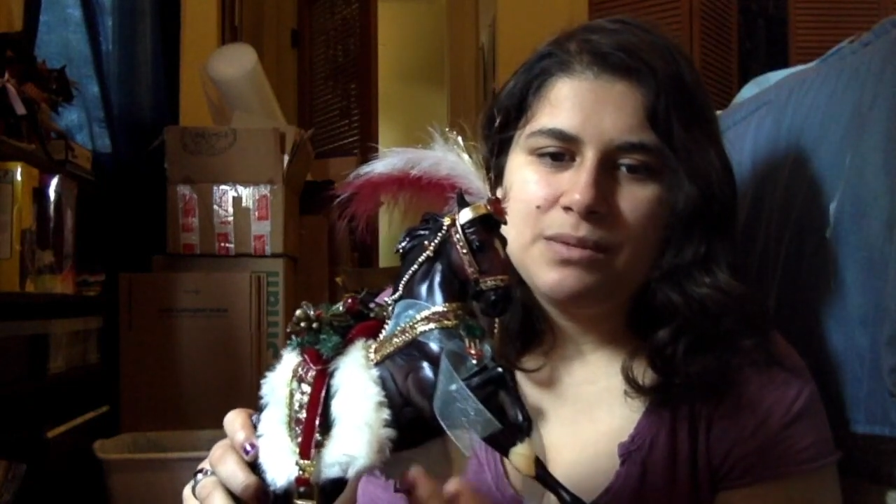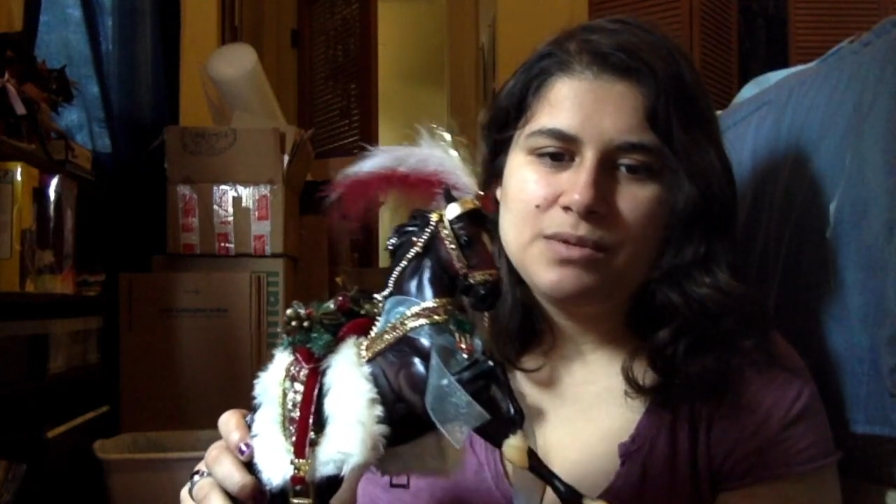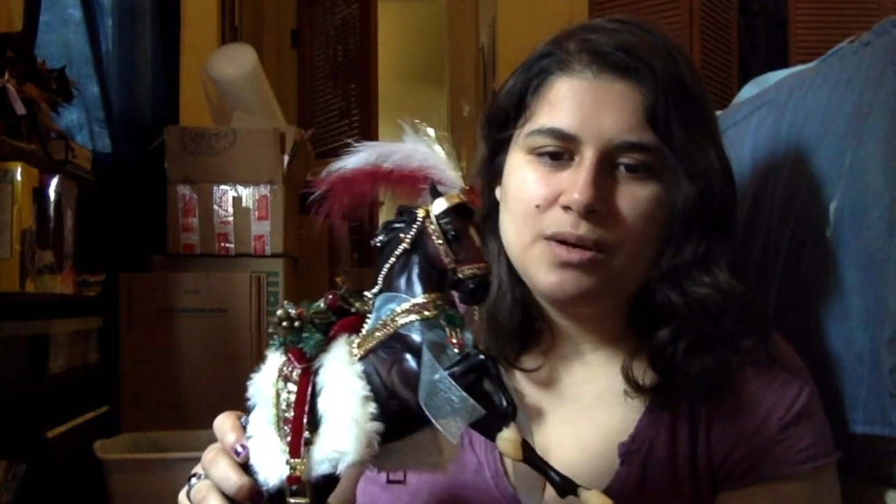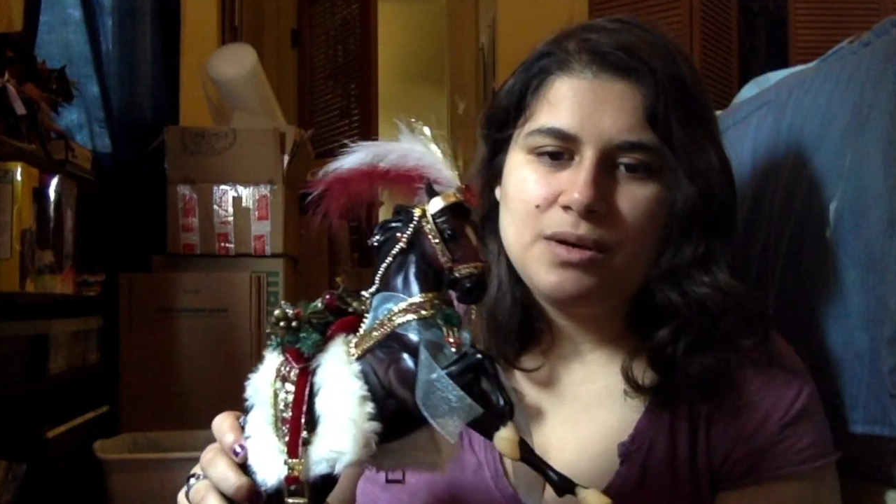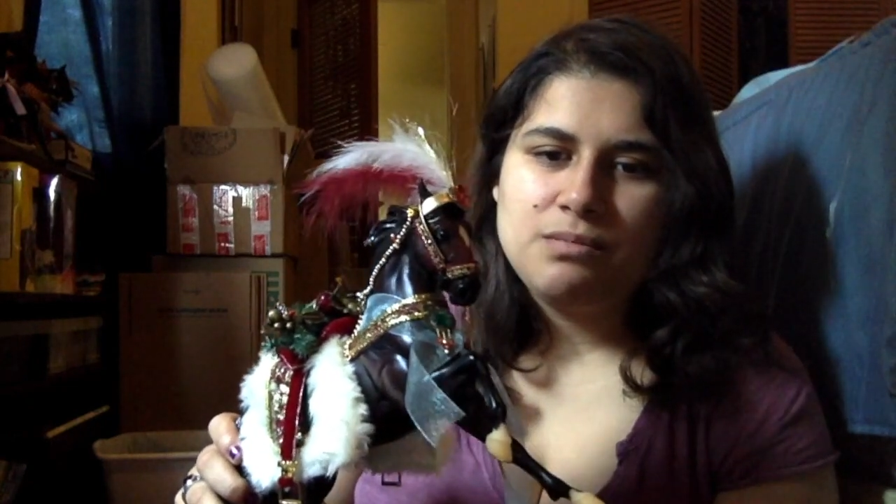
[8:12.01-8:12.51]

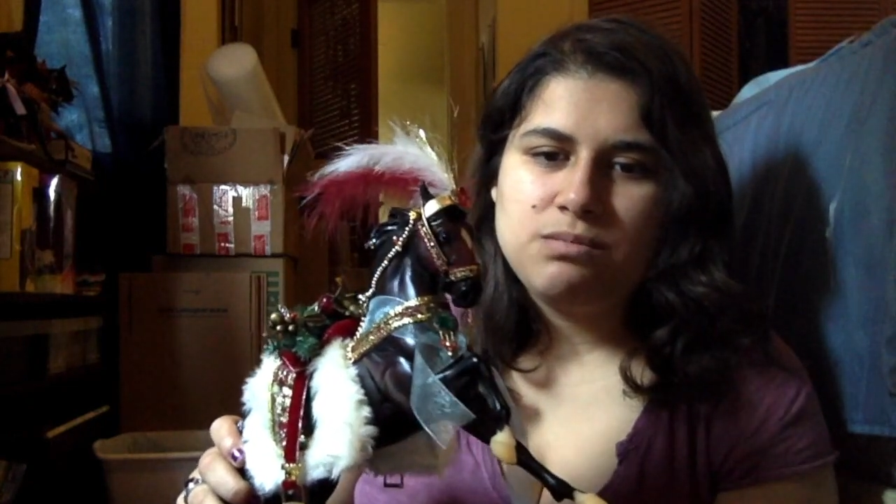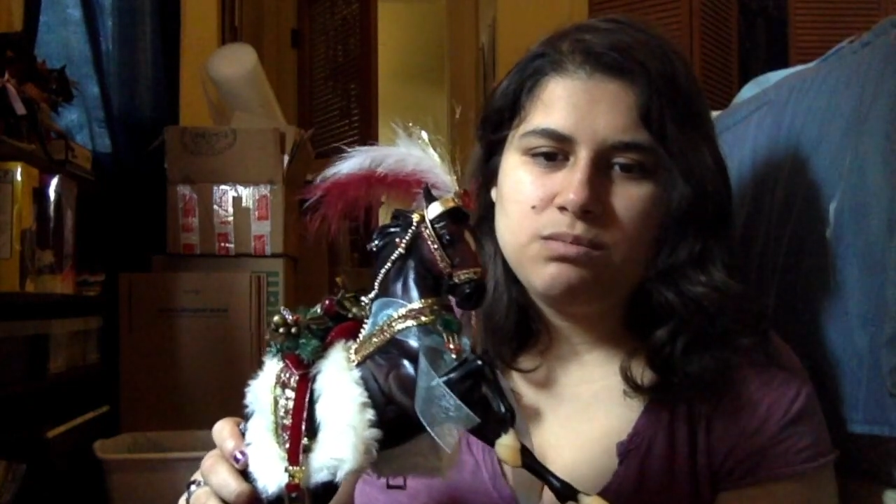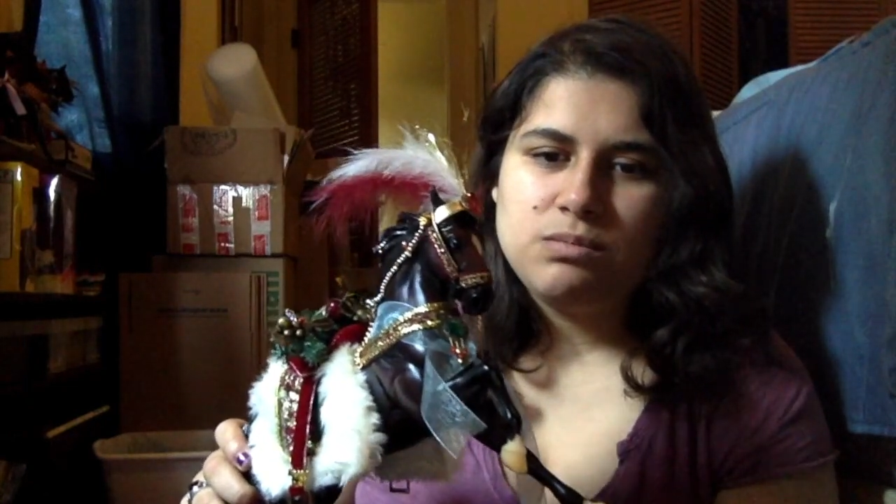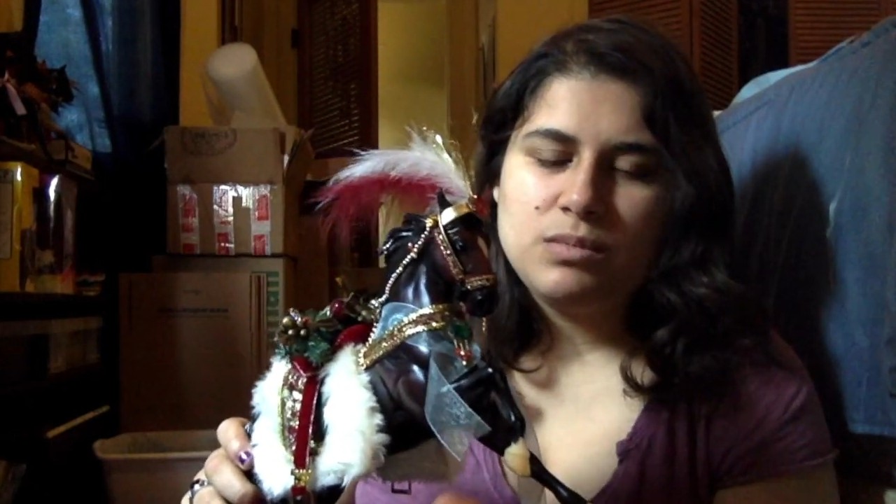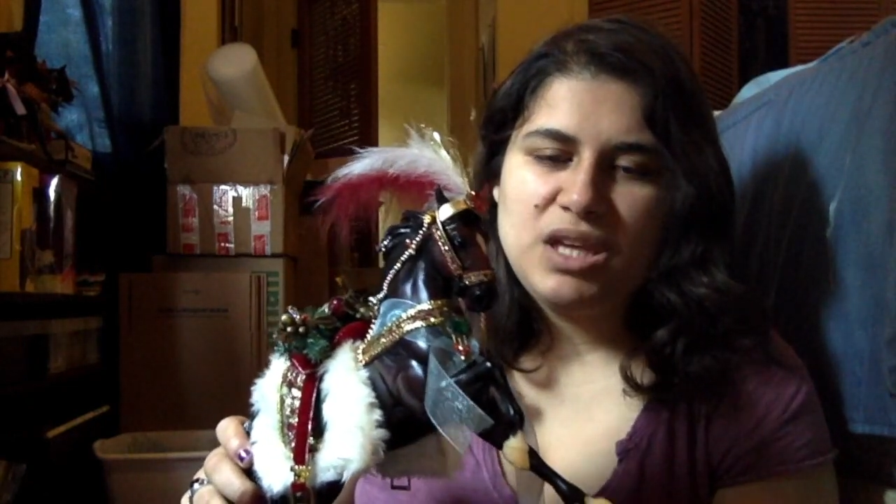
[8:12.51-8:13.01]
so
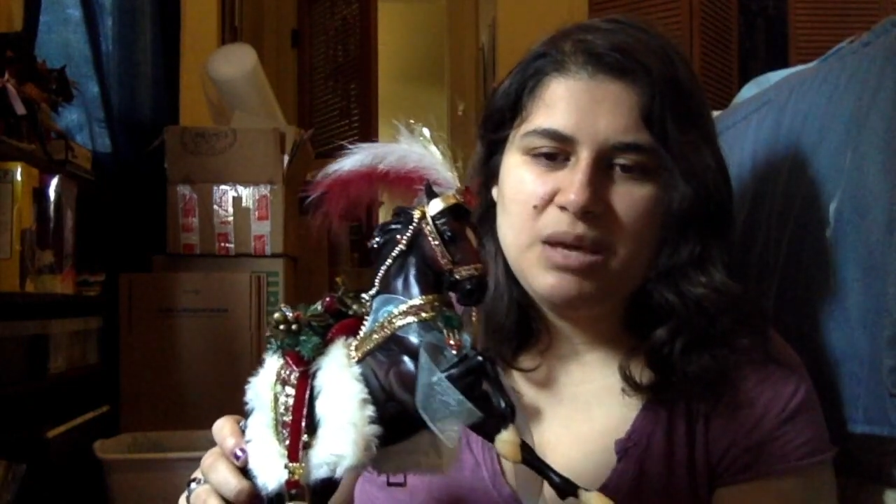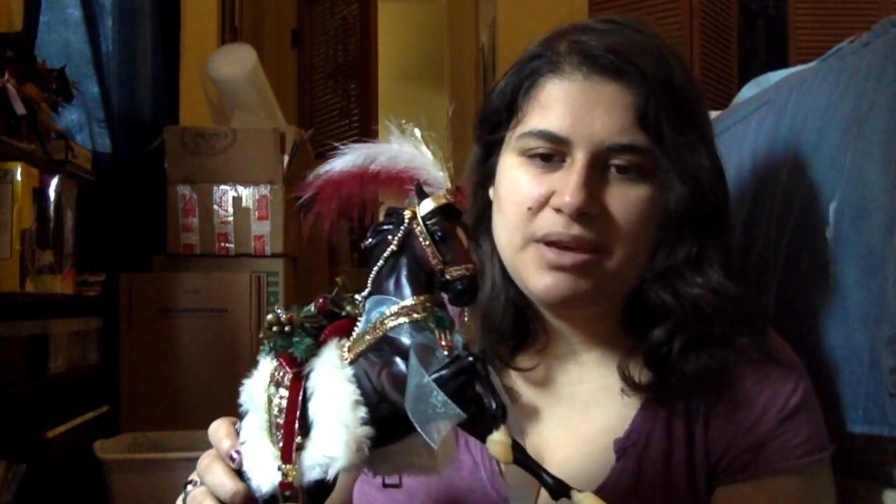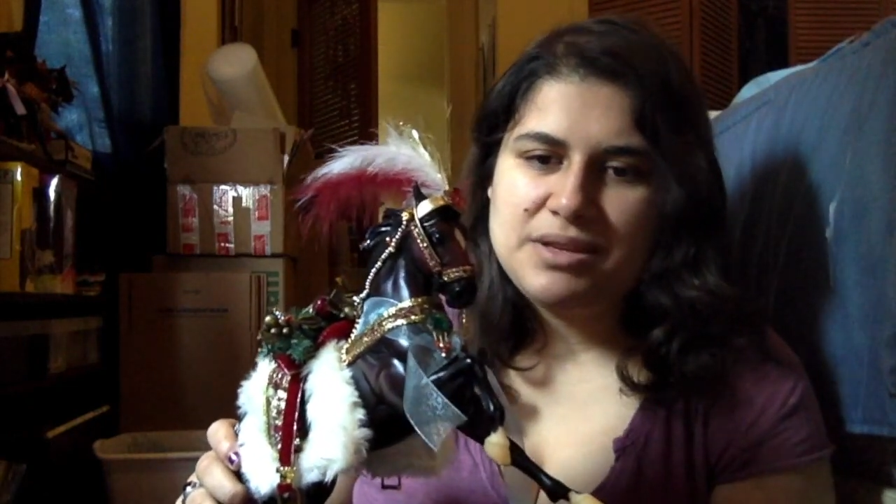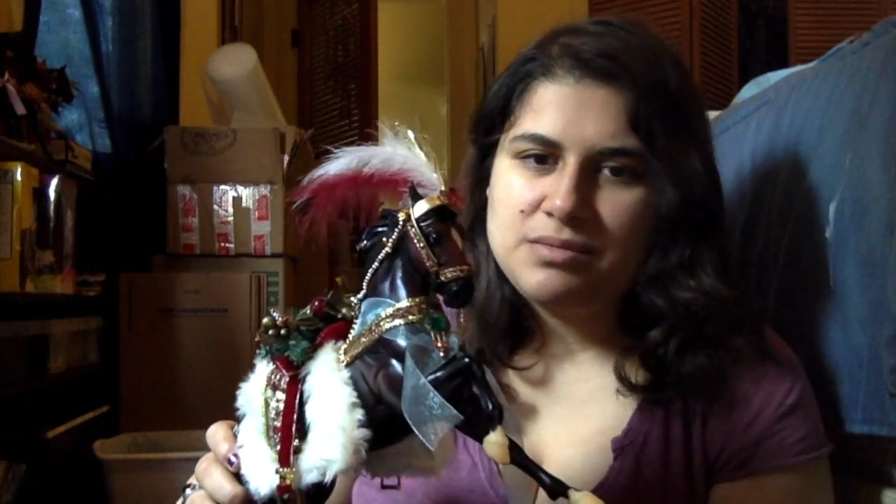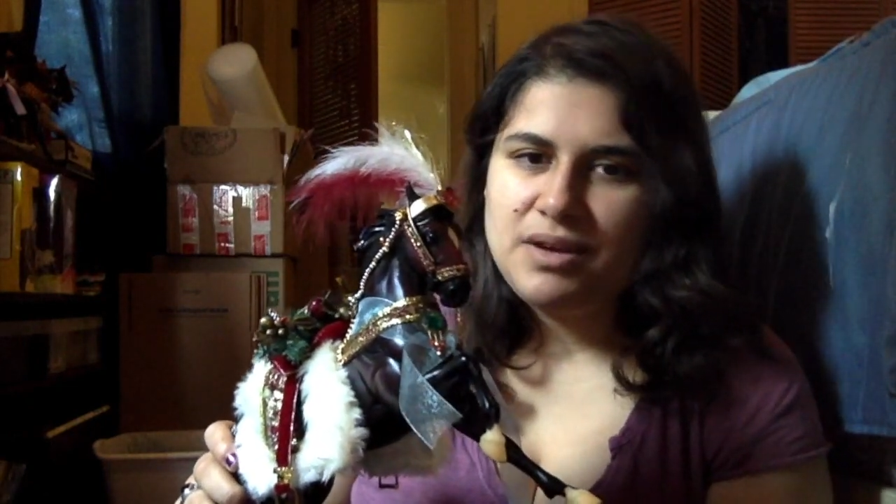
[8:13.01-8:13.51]

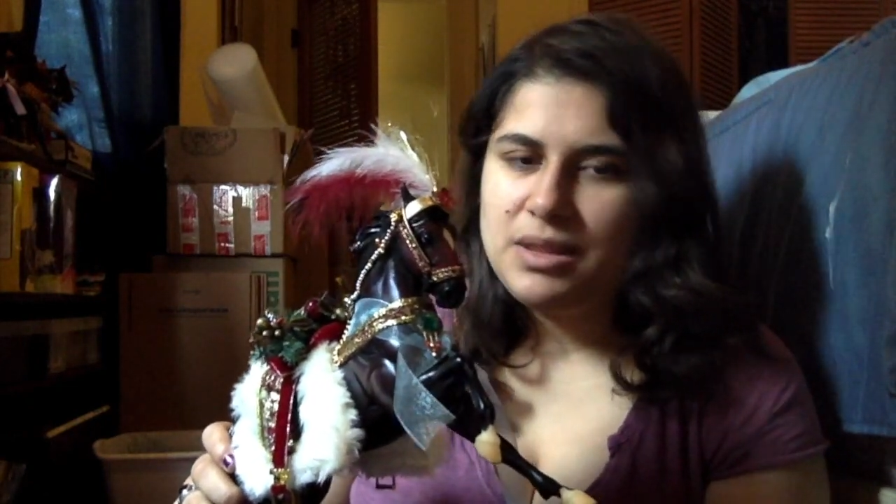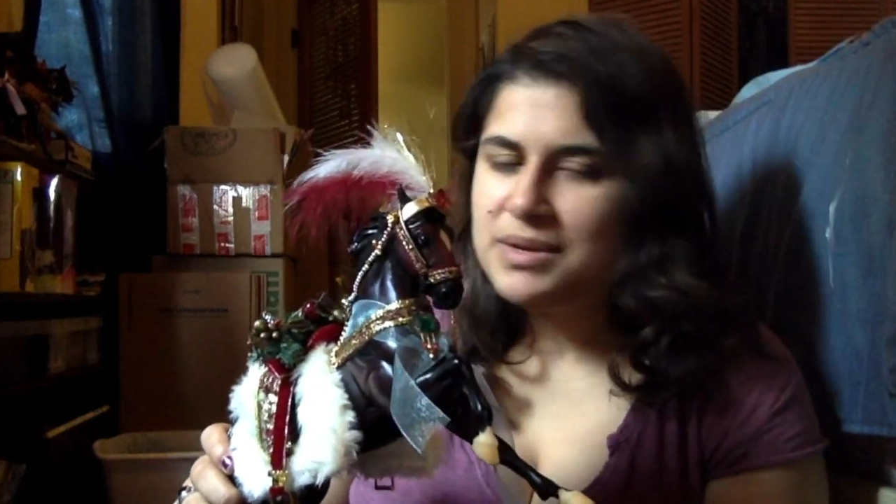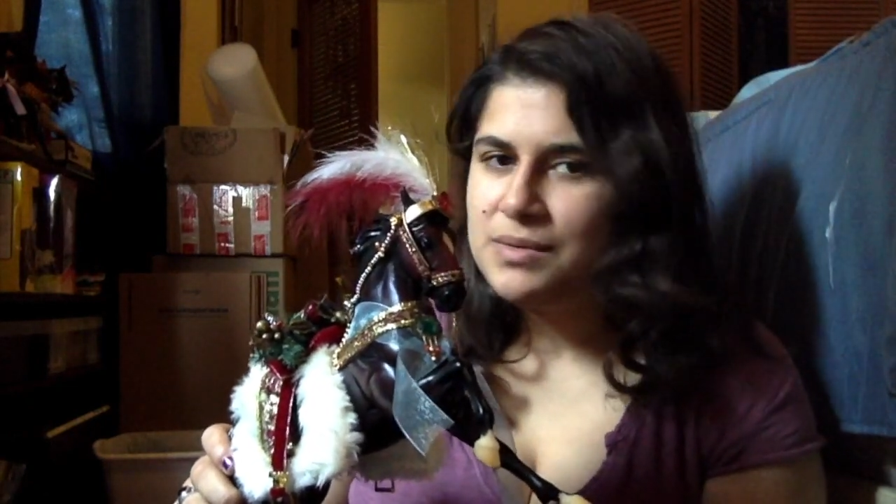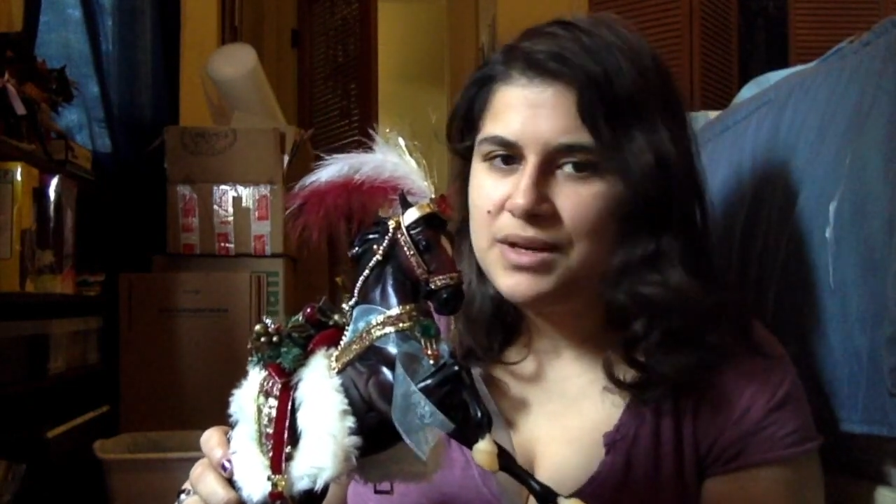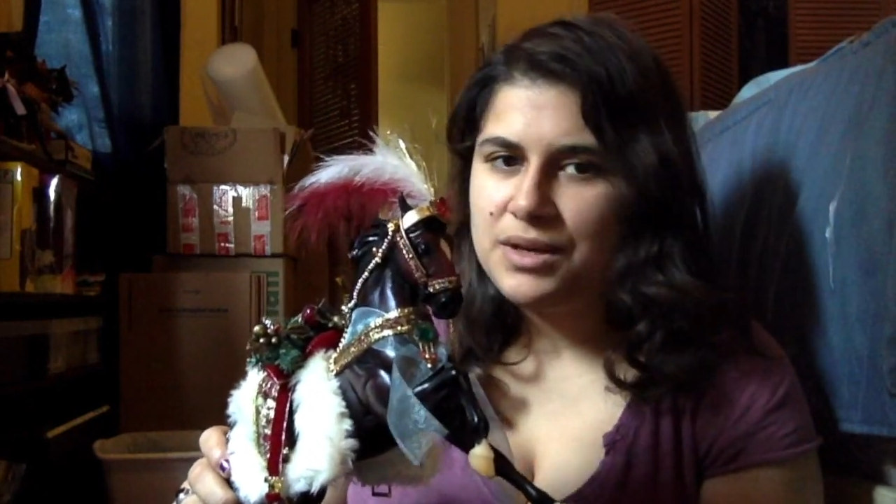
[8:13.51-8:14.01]
eBay is probably the
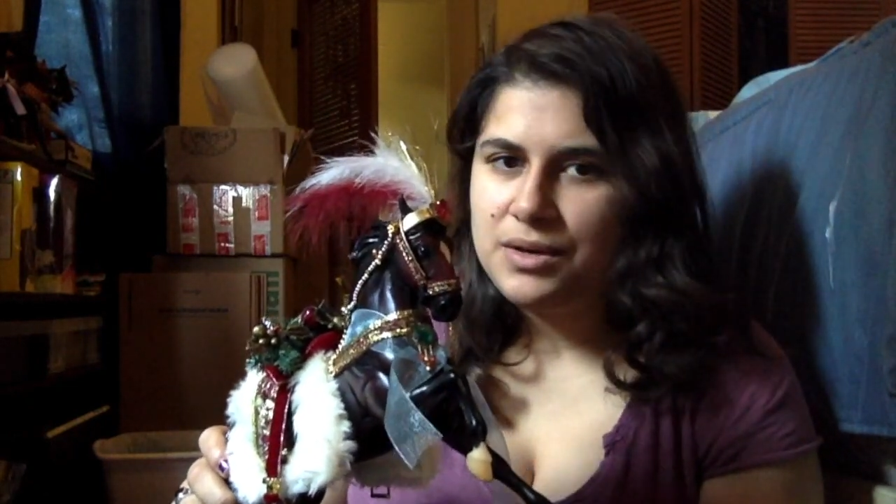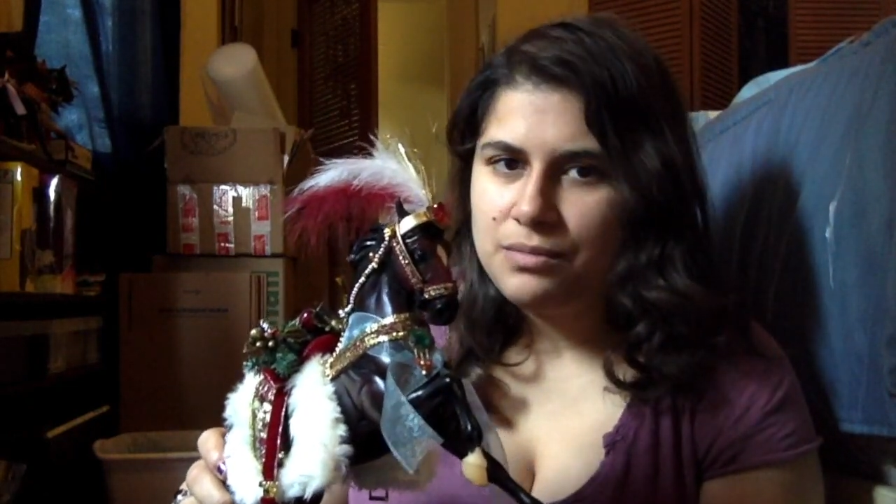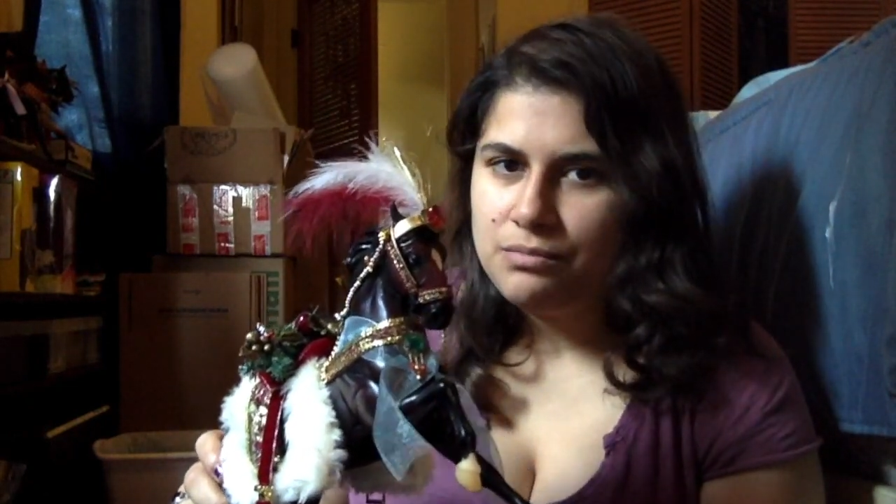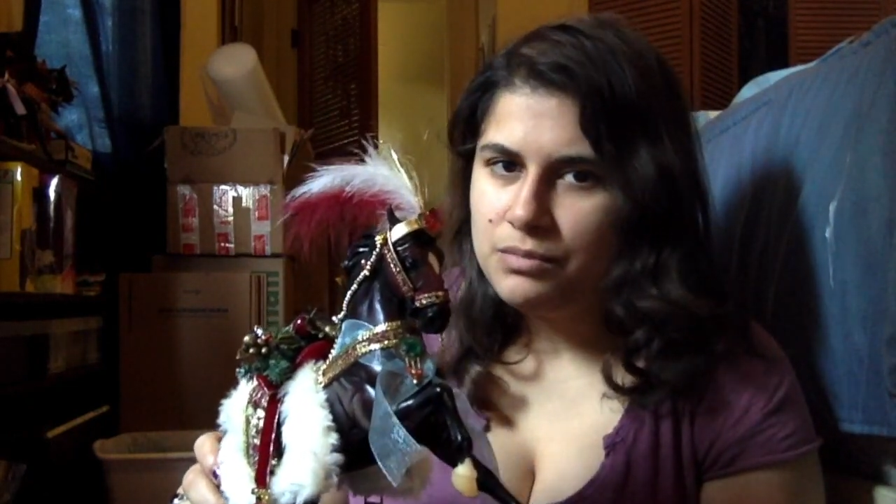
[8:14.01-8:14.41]
best way to go.